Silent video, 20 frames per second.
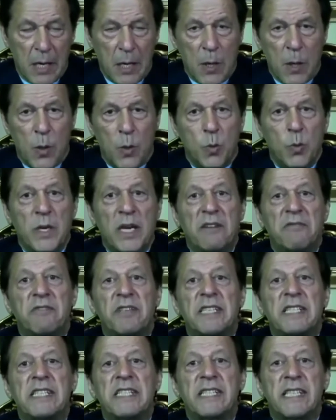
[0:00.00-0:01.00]
We have
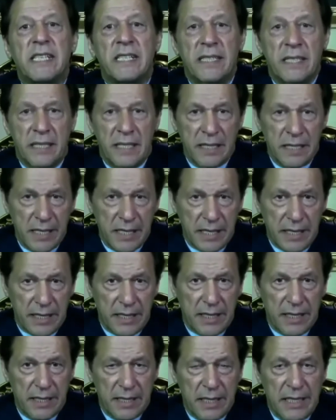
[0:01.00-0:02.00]
consistently
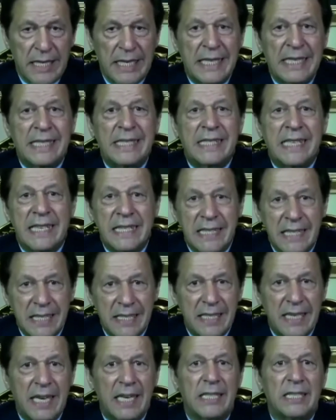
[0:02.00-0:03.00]

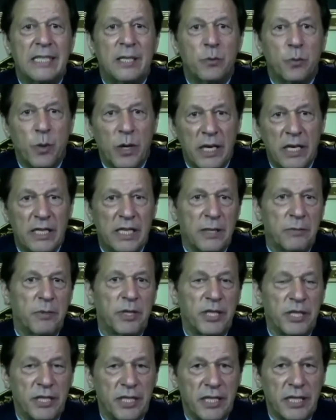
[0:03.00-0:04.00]
sensitized the world
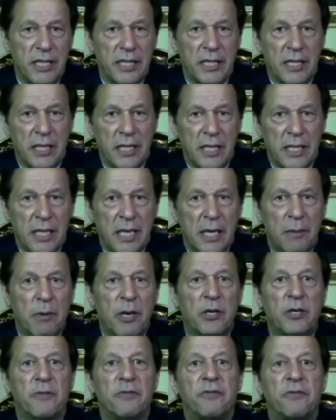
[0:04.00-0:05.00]
community
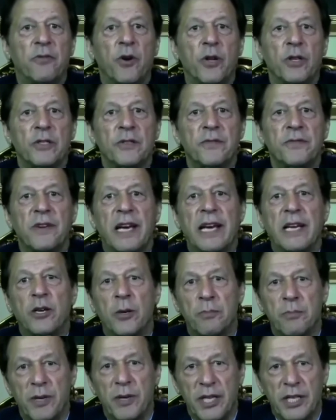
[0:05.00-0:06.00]
about a false flag
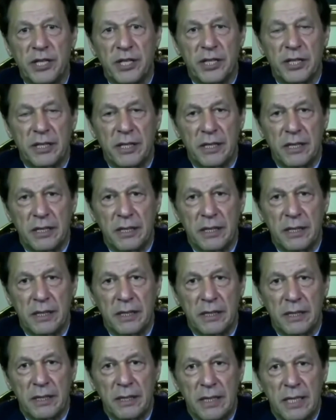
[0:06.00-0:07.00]
operation
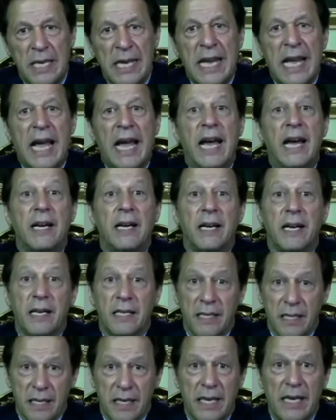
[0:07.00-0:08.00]
and
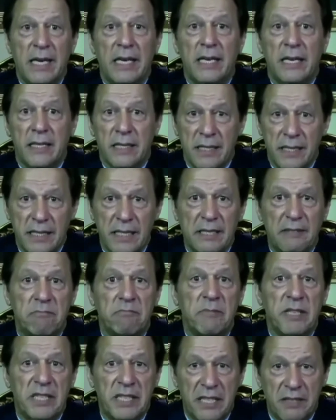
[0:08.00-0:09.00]
another ill-conceived
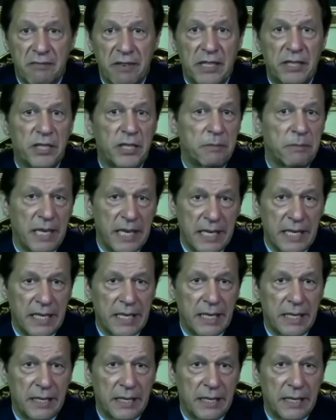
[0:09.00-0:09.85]
misadventure by India.